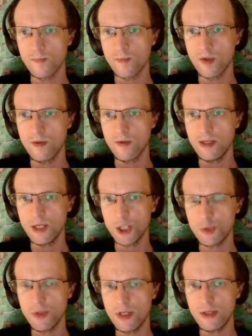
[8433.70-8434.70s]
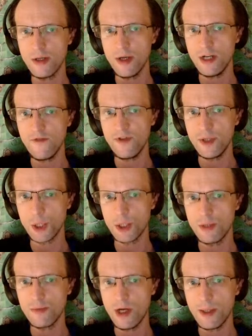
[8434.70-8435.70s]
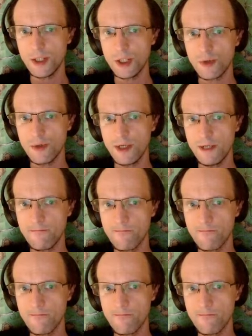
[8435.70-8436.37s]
They get a straight line, finish their monastery.